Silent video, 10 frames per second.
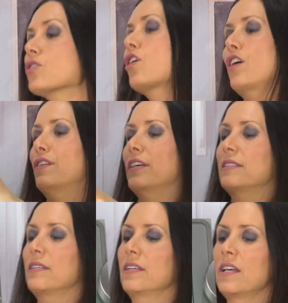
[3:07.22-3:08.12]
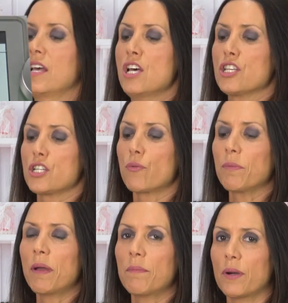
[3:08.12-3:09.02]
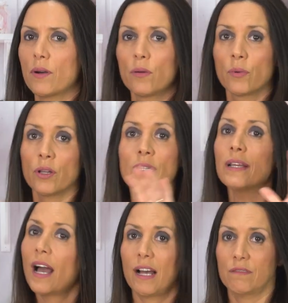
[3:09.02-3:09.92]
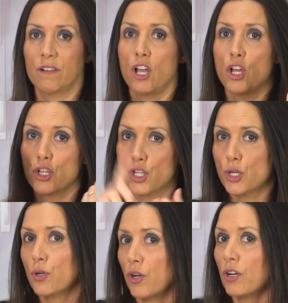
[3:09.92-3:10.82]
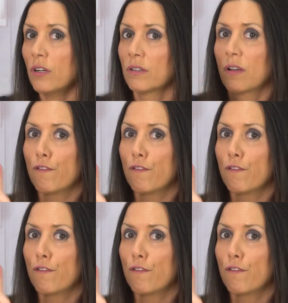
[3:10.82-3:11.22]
to cover it. So remember, we only have sugar,